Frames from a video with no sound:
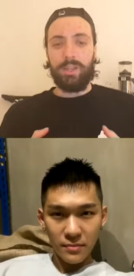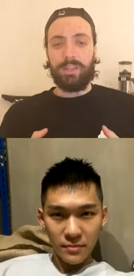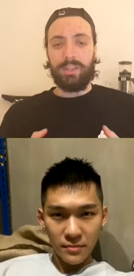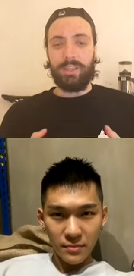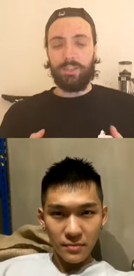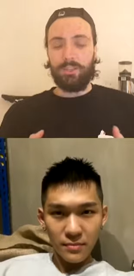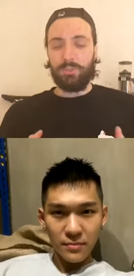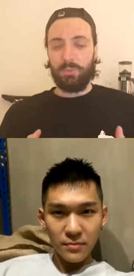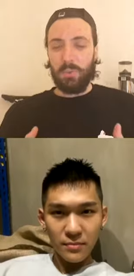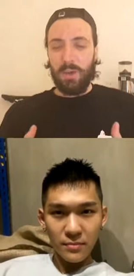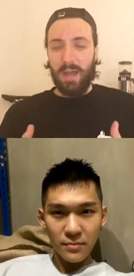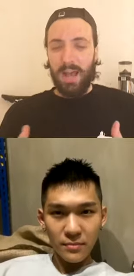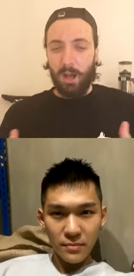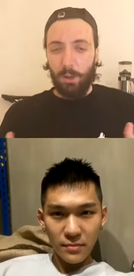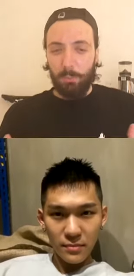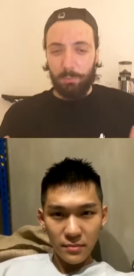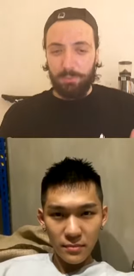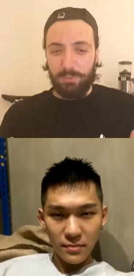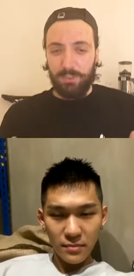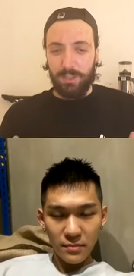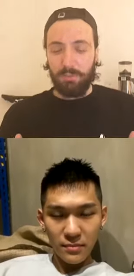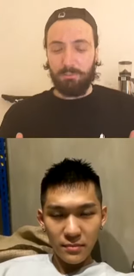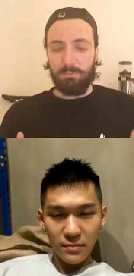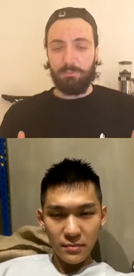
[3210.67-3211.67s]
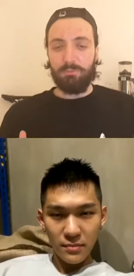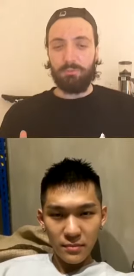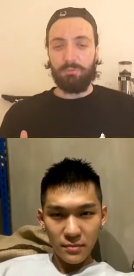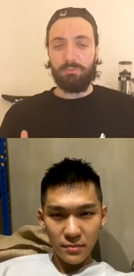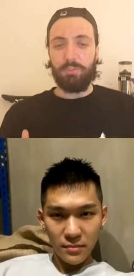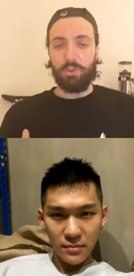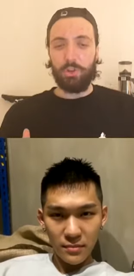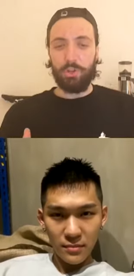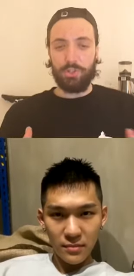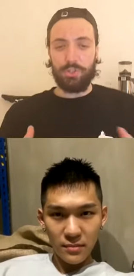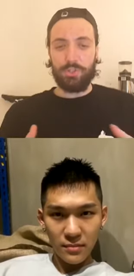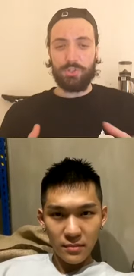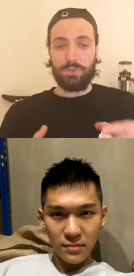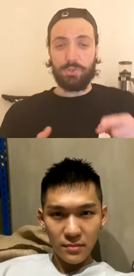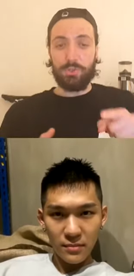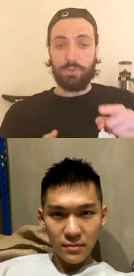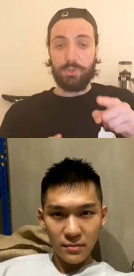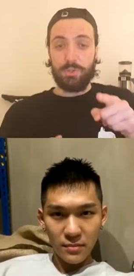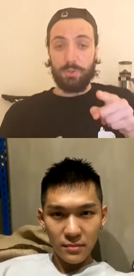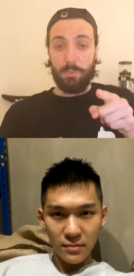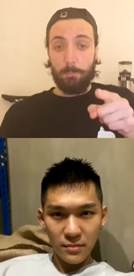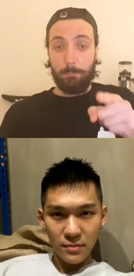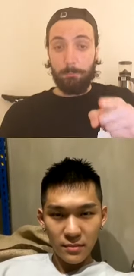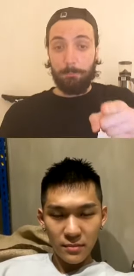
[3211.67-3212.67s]
Speaker 1: need to help them
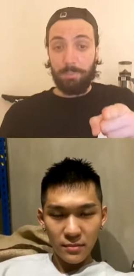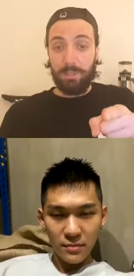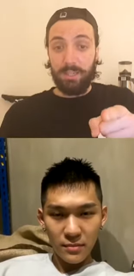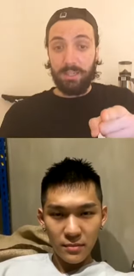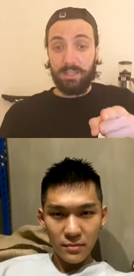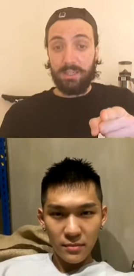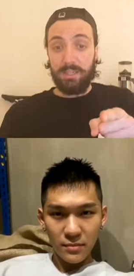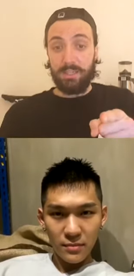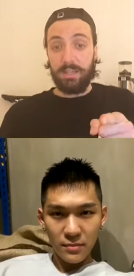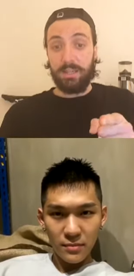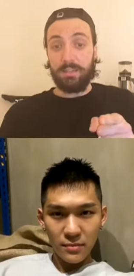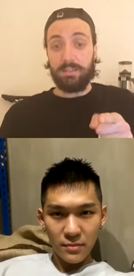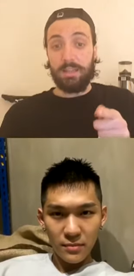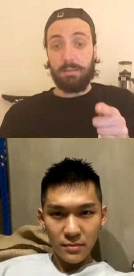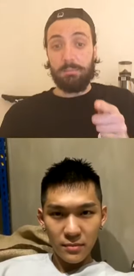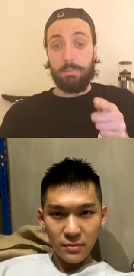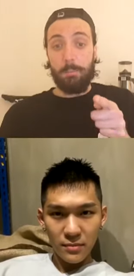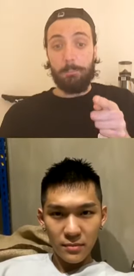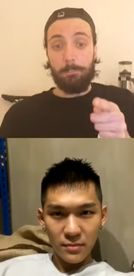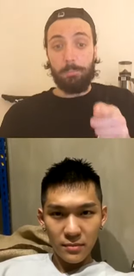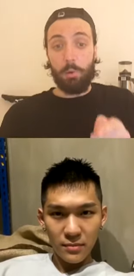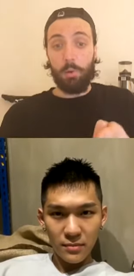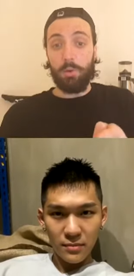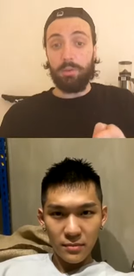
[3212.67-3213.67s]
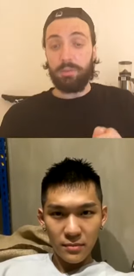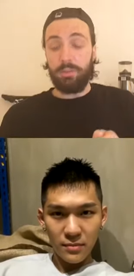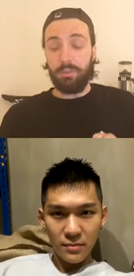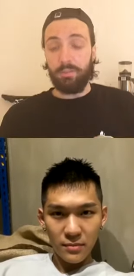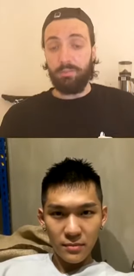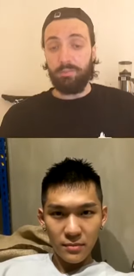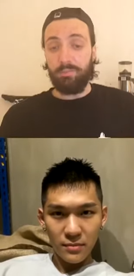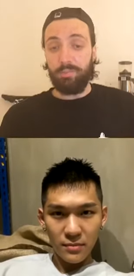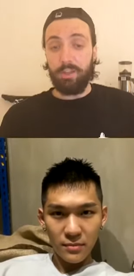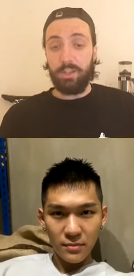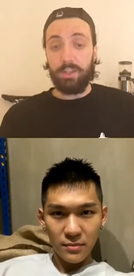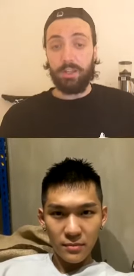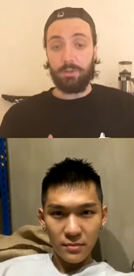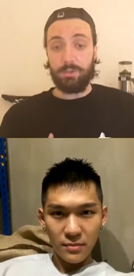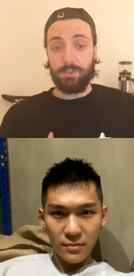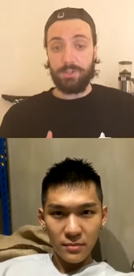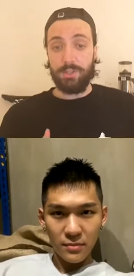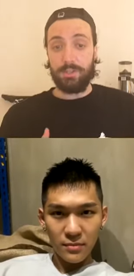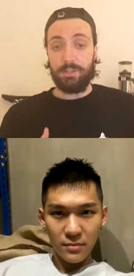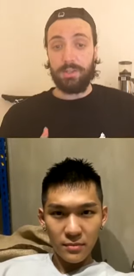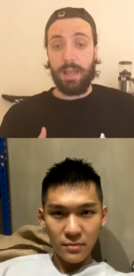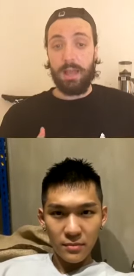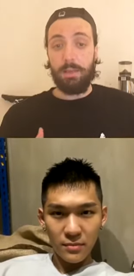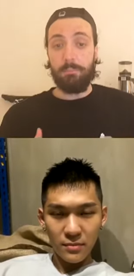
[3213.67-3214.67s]
versus picking at them and pointing fingers
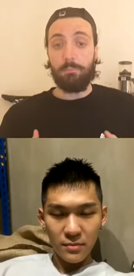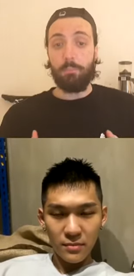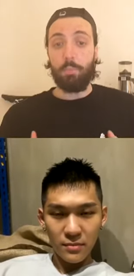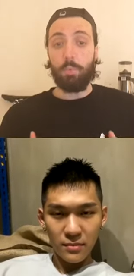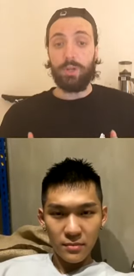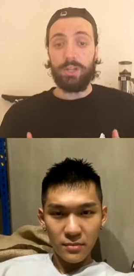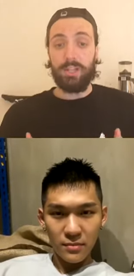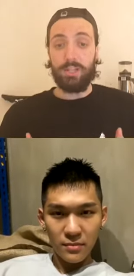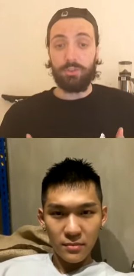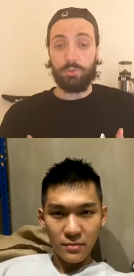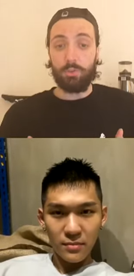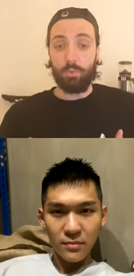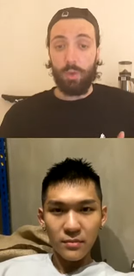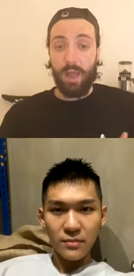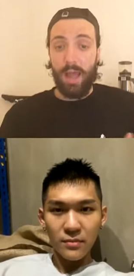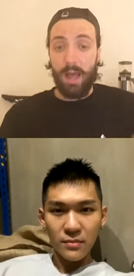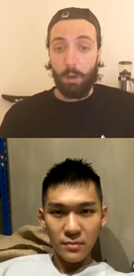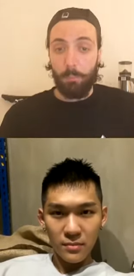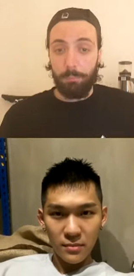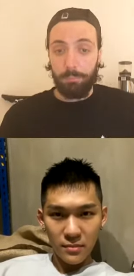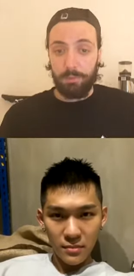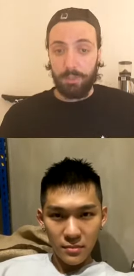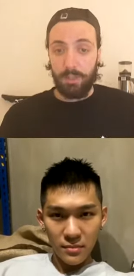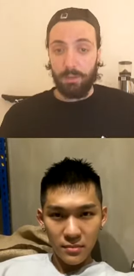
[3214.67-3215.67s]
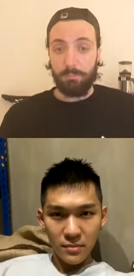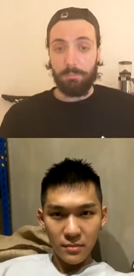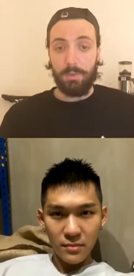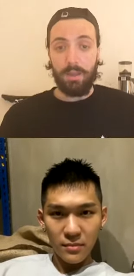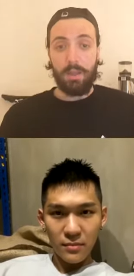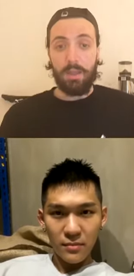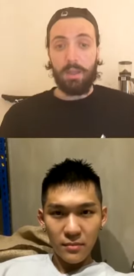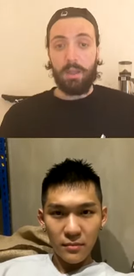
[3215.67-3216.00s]
at them. We need to help them.